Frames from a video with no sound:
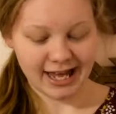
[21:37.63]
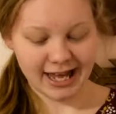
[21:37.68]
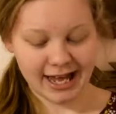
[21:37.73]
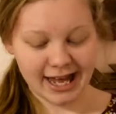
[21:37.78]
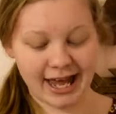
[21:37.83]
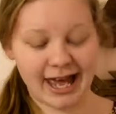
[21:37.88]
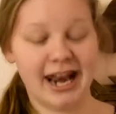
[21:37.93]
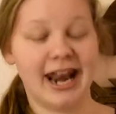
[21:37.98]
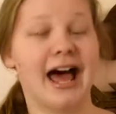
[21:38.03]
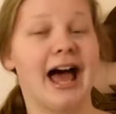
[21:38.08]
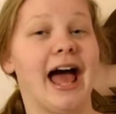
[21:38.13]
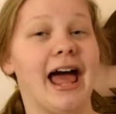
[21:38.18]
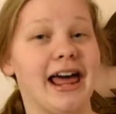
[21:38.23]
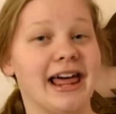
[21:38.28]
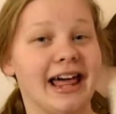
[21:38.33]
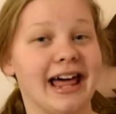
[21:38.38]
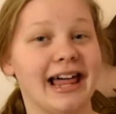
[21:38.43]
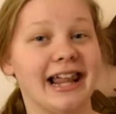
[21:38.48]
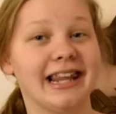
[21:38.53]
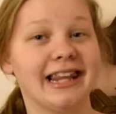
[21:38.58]
And
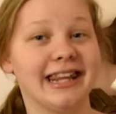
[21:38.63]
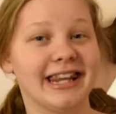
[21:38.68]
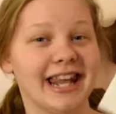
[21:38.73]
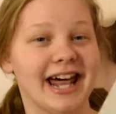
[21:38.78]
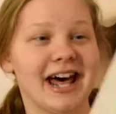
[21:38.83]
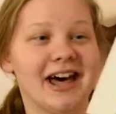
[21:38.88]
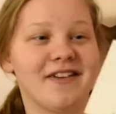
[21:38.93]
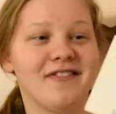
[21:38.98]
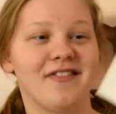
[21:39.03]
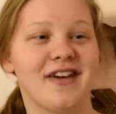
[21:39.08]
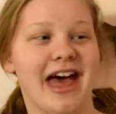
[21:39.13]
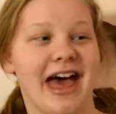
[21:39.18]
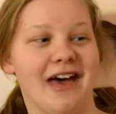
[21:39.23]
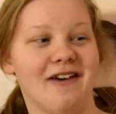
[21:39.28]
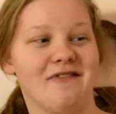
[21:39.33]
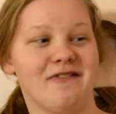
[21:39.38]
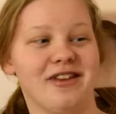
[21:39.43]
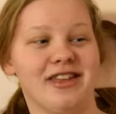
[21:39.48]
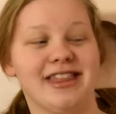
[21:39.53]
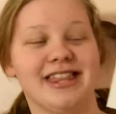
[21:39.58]
I love
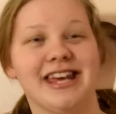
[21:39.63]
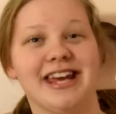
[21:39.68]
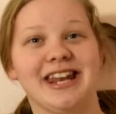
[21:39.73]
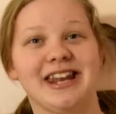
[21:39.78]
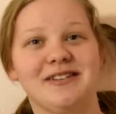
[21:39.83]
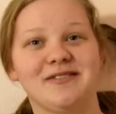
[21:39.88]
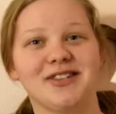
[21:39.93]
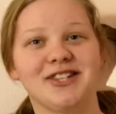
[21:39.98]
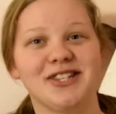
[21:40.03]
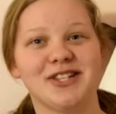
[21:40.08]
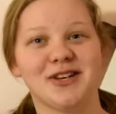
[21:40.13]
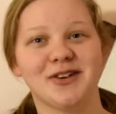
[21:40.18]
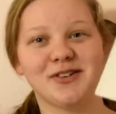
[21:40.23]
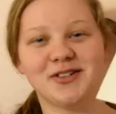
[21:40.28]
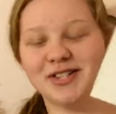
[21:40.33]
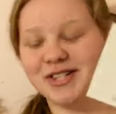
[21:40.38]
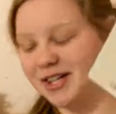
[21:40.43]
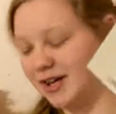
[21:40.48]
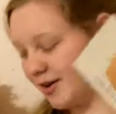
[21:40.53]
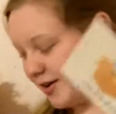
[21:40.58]
everything. And I'm so,
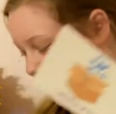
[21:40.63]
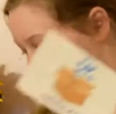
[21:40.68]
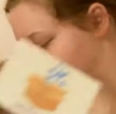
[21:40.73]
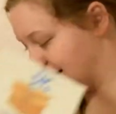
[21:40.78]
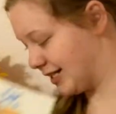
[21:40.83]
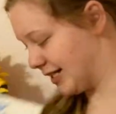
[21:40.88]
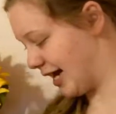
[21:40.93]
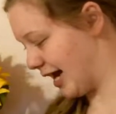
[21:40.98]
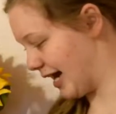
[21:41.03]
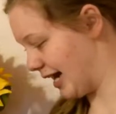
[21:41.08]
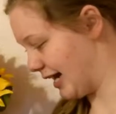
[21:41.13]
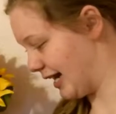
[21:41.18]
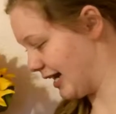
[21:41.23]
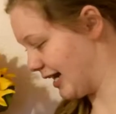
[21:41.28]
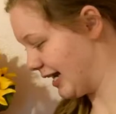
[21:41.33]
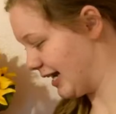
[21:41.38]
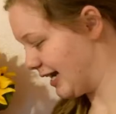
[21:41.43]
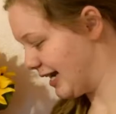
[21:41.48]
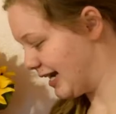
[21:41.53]
so excited.